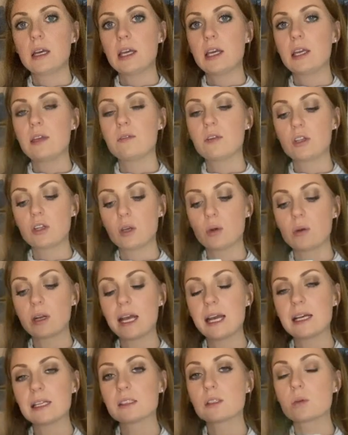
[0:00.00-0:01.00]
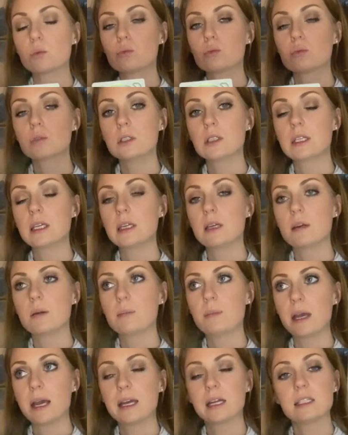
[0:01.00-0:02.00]
even though it has really
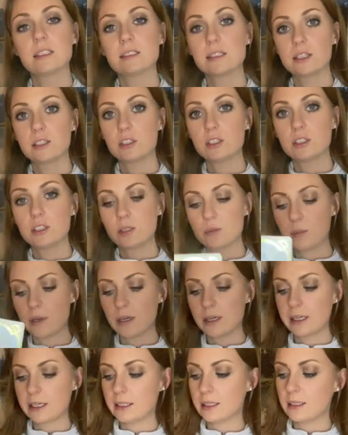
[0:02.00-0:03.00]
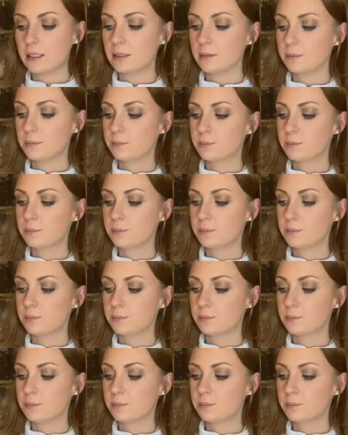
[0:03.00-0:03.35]
bad intentions behind it?